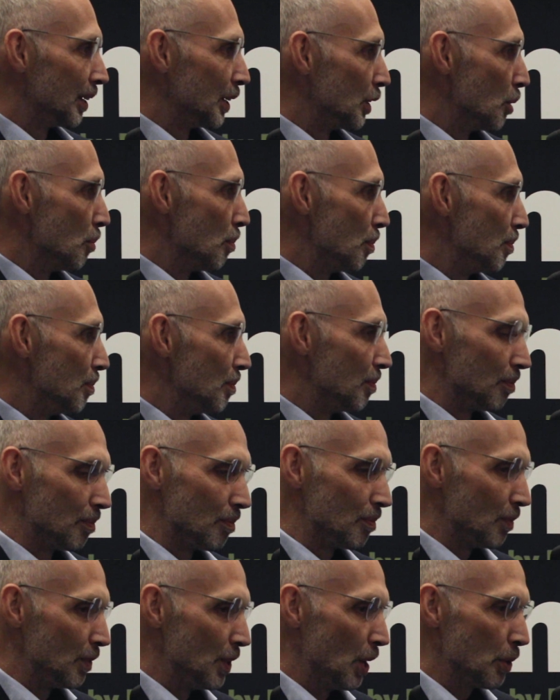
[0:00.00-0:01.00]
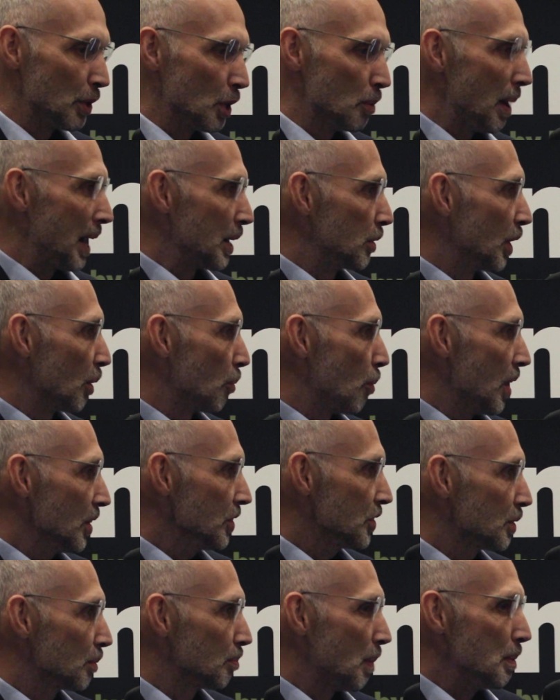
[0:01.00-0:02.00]
You, no, you might do it
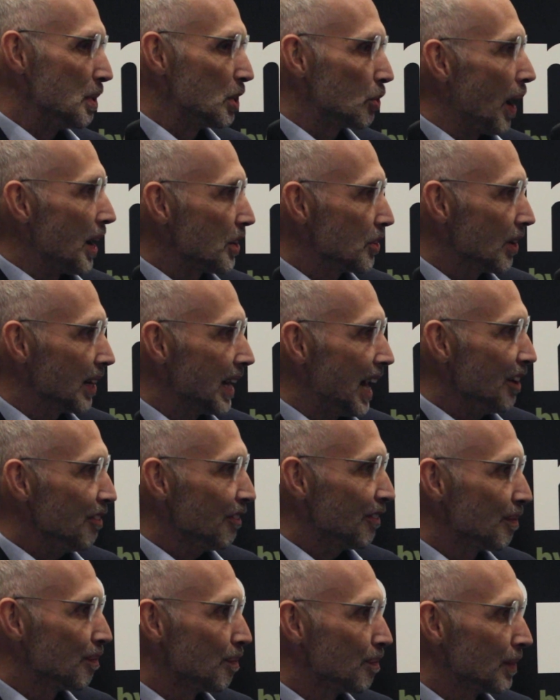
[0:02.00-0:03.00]
once, maybe twice in your life.